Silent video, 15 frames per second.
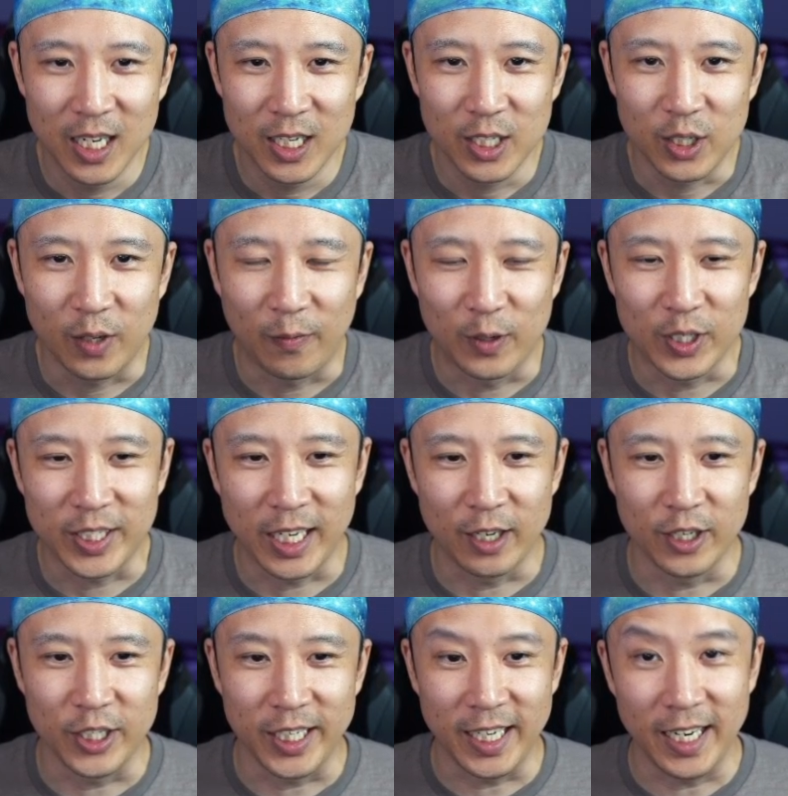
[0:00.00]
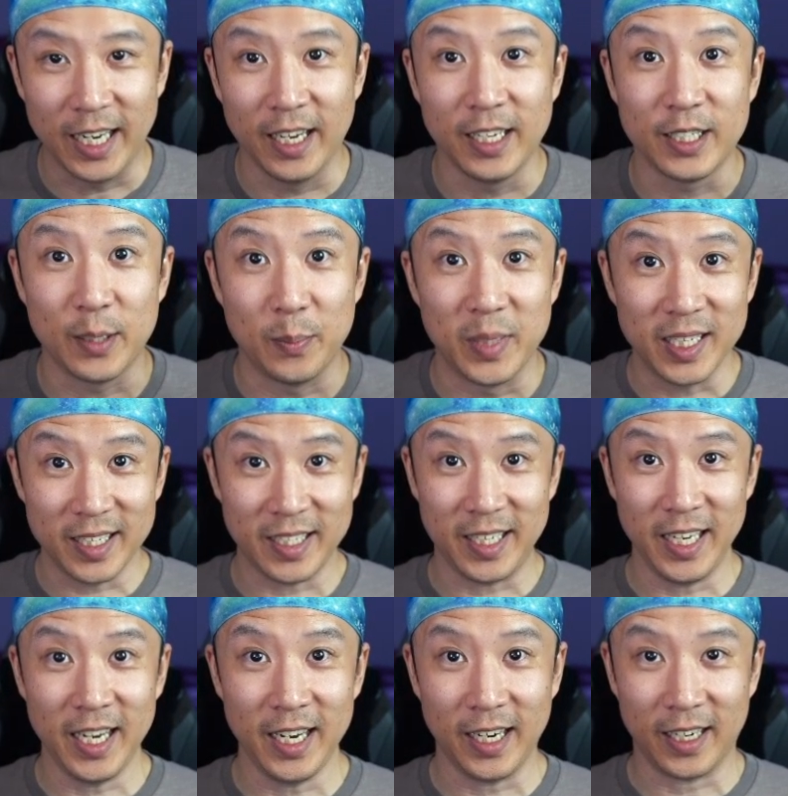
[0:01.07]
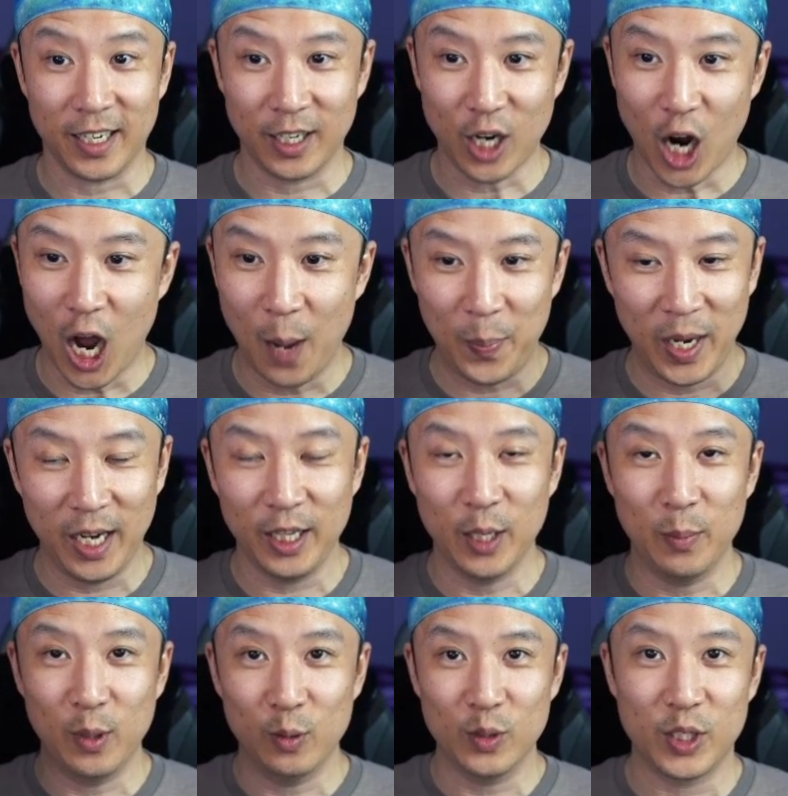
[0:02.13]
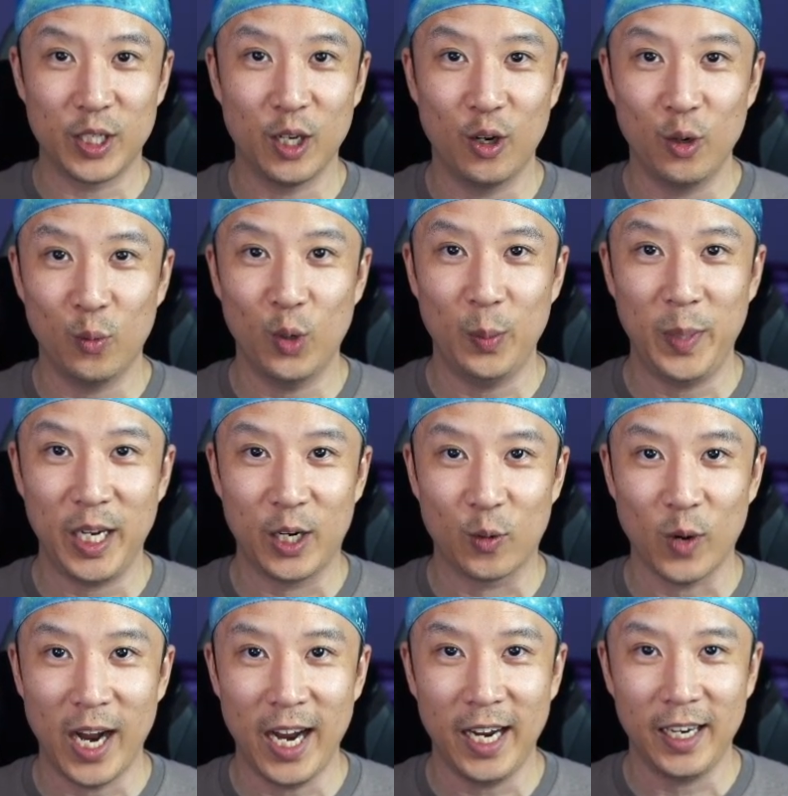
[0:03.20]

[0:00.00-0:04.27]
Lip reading: So the first synergy is Mystique. Copying the Moonstone would be great.